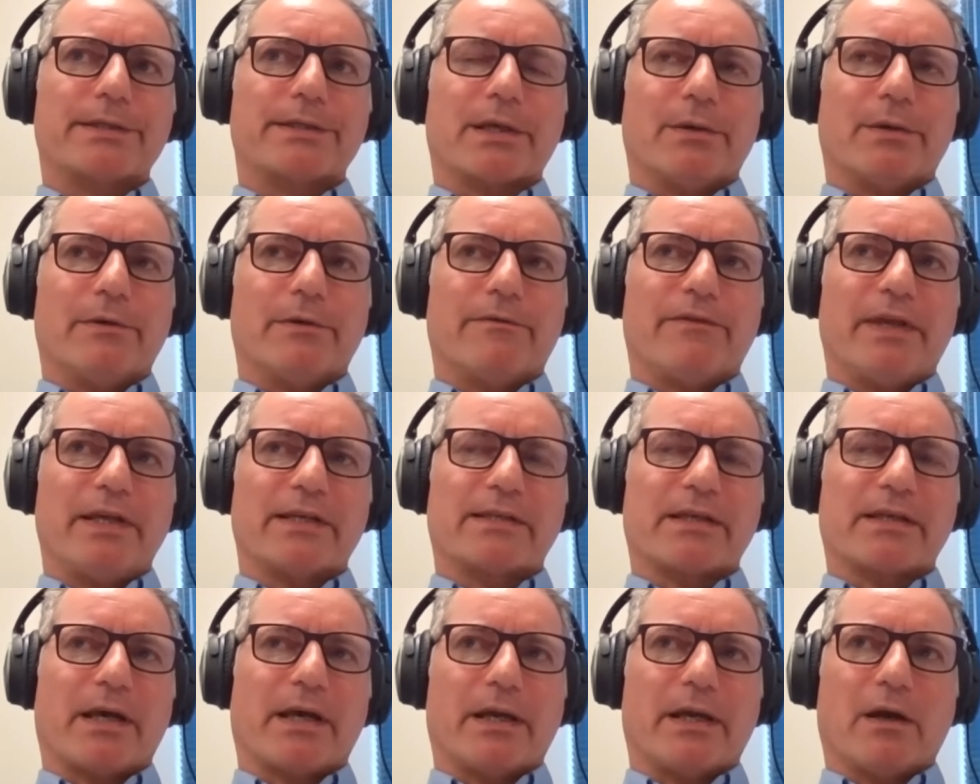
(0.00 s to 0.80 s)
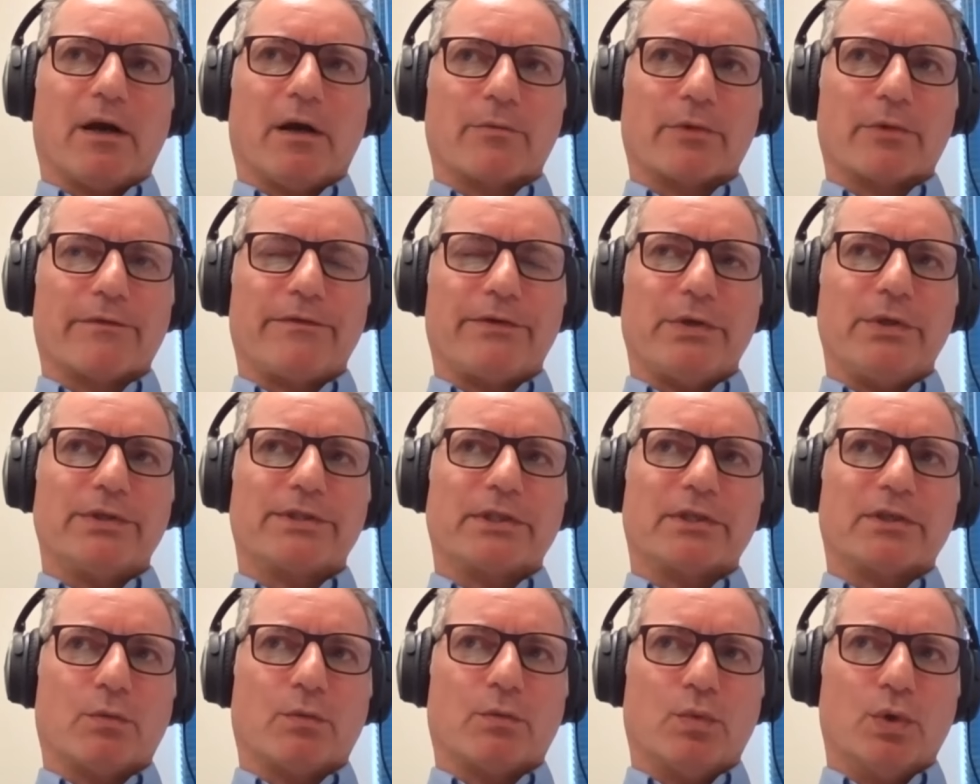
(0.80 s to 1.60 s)
So if they're saying, I'm
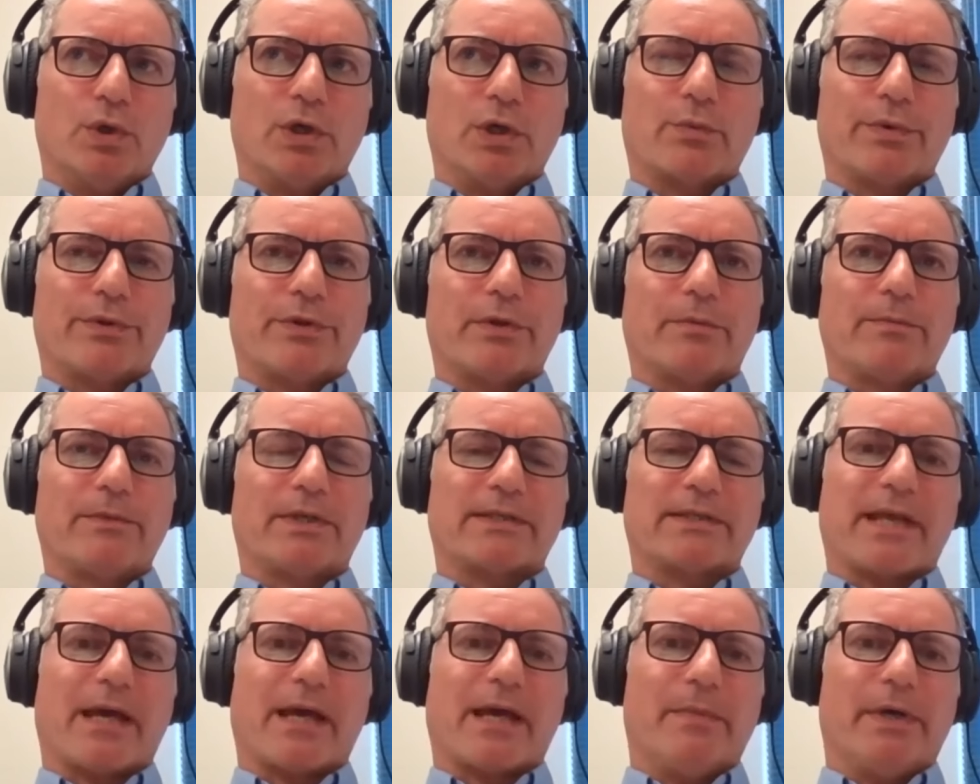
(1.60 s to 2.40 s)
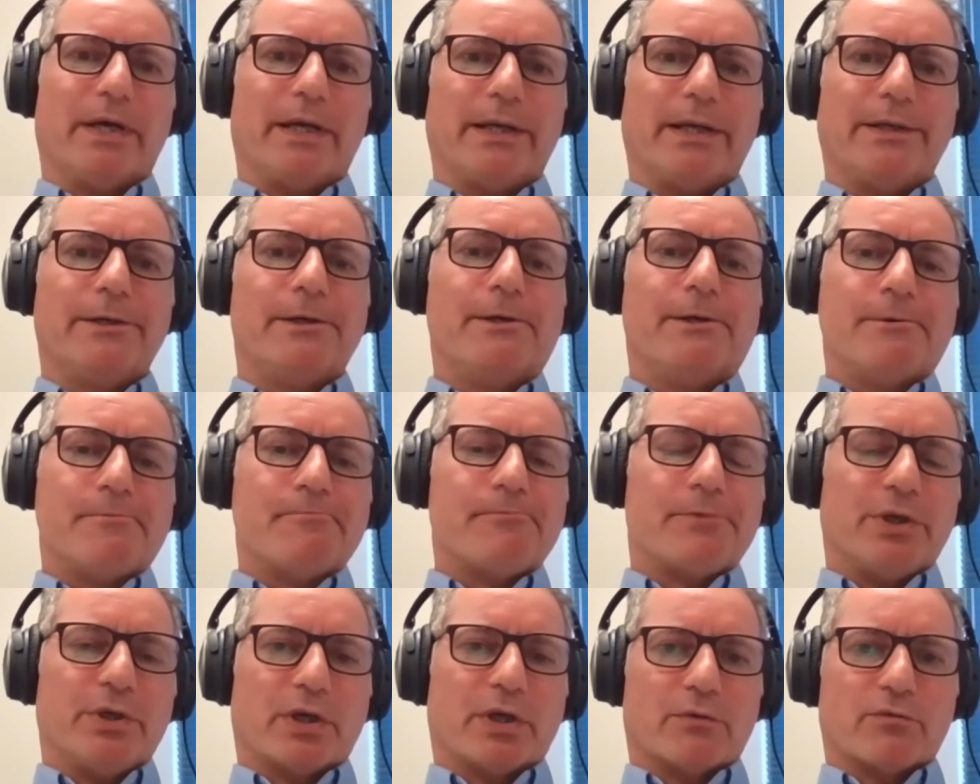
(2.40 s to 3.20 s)
refusing to work with them, does that mean
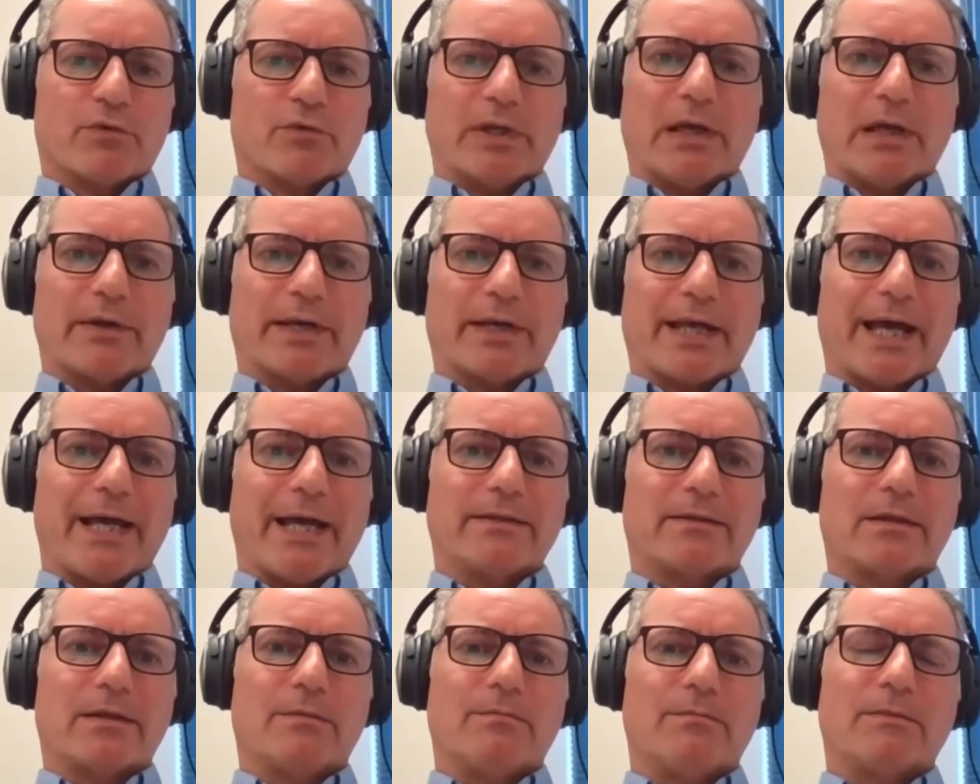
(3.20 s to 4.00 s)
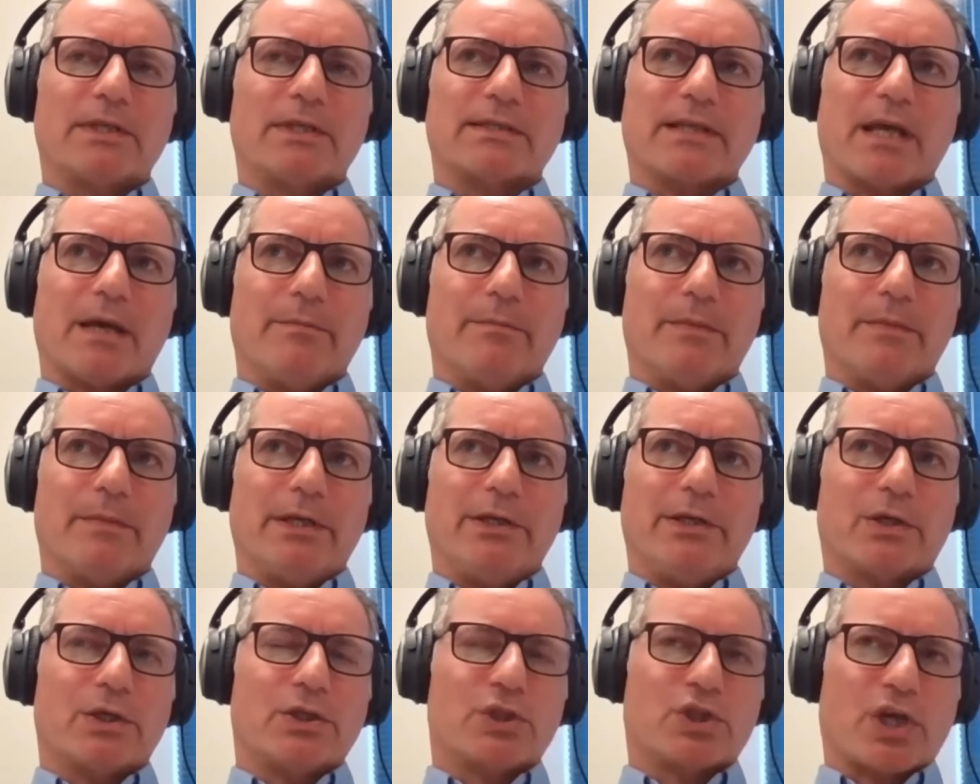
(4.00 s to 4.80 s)
you can relocate them? Does that mean
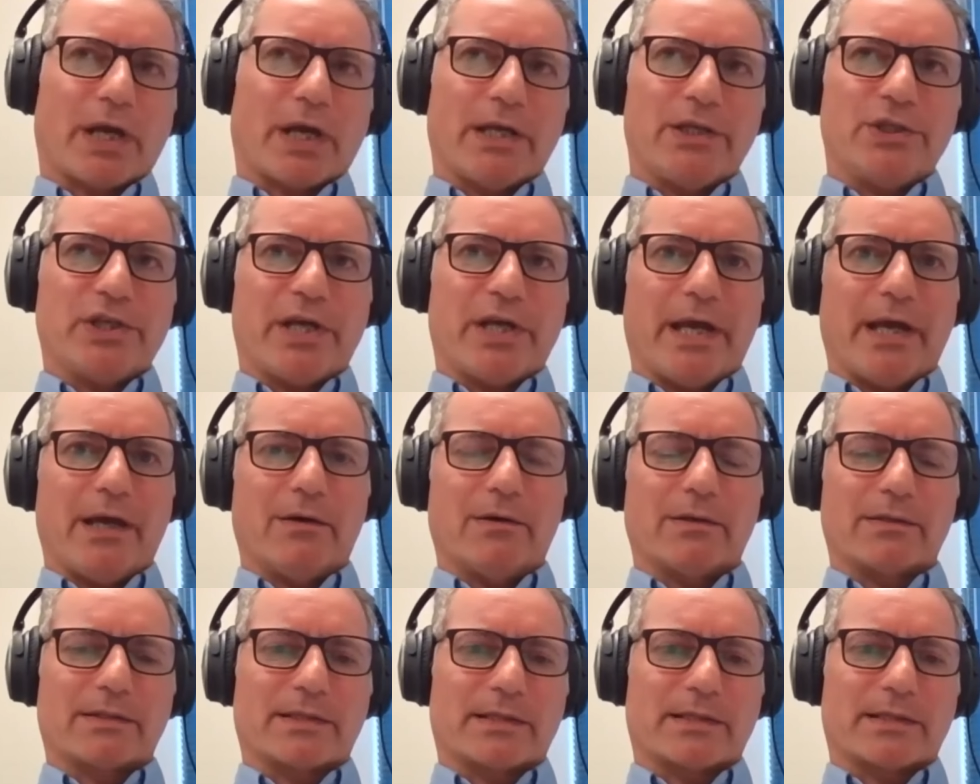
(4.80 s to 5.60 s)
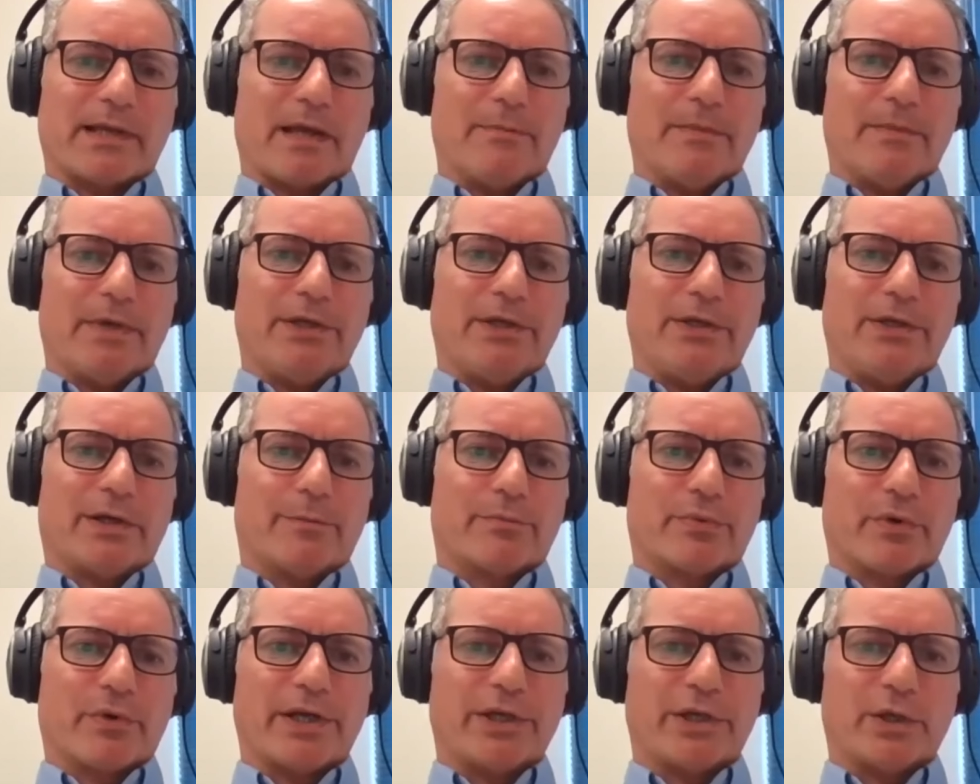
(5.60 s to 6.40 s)
you can change hours? Does that mean you
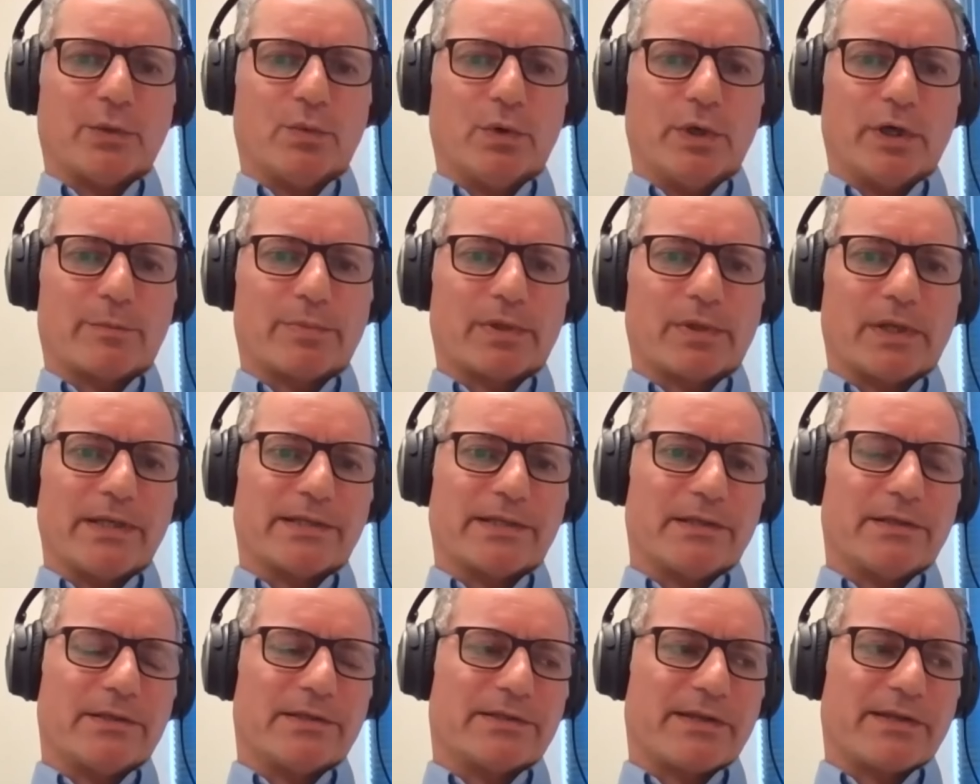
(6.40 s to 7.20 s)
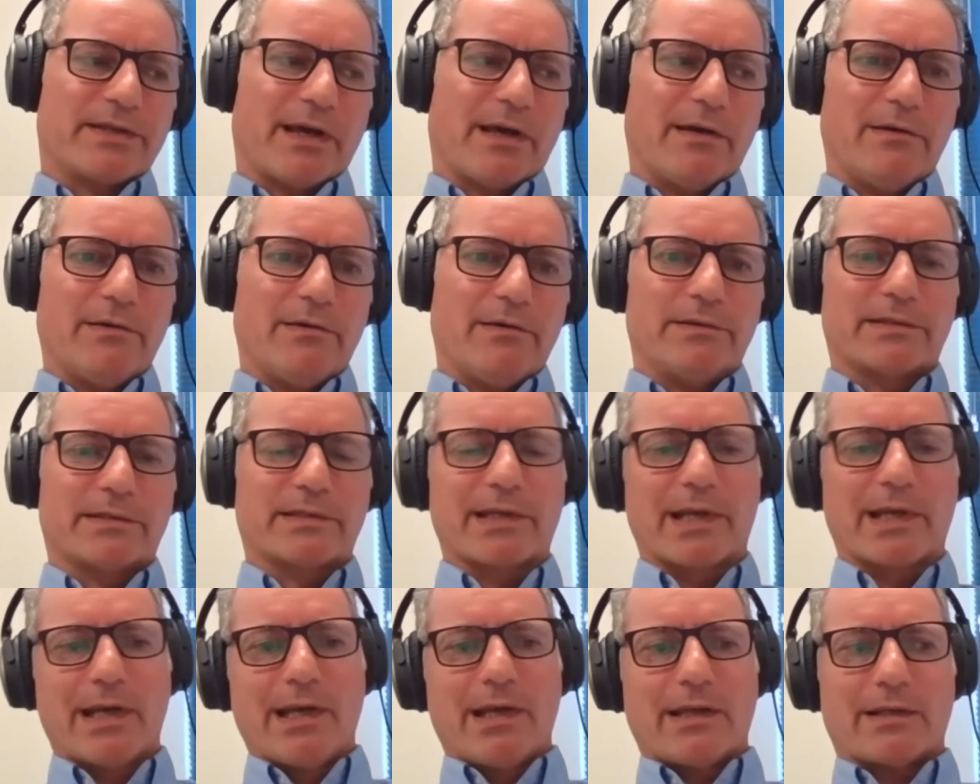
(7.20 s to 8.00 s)
can break your workplace into
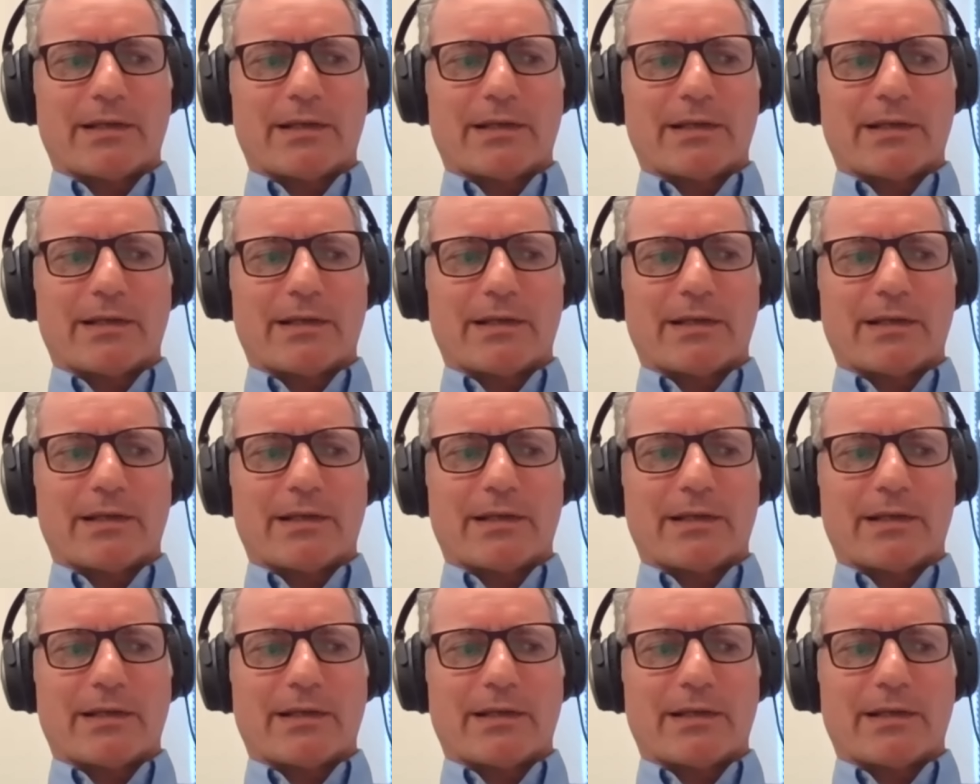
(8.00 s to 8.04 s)
zones?